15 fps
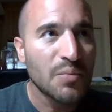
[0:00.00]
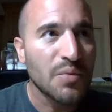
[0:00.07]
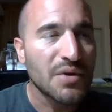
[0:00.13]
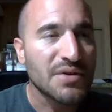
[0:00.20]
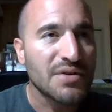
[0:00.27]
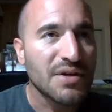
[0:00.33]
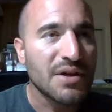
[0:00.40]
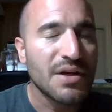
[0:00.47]

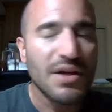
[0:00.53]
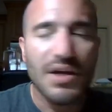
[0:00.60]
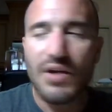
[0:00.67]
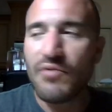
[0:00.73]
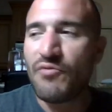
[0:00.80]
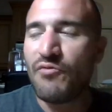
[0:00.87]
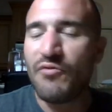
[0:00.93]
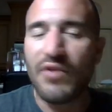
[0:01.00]
But
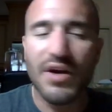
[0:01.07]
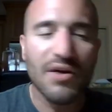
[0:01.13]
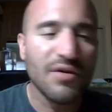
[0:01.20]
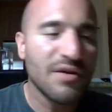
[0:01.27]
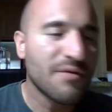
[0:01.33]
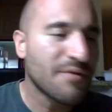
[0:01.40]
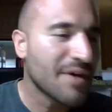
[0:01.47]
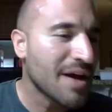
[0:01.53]

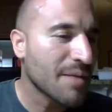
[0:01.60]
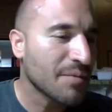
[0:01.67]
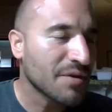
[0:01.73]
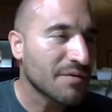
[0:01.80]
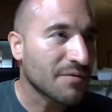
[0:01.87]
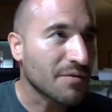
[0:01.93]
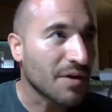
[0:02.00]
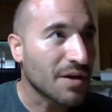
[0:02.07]
very
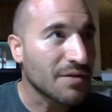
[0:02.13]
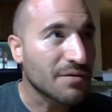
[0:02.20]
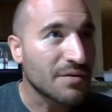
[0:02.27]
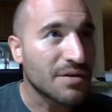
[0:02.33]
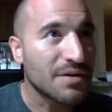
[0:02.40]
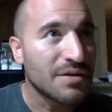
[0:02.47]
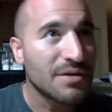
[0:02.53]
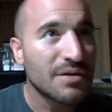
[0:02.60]
family
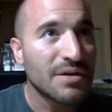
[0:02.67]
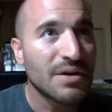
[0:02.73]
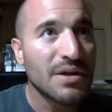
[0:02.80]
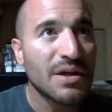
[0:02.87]
friendly,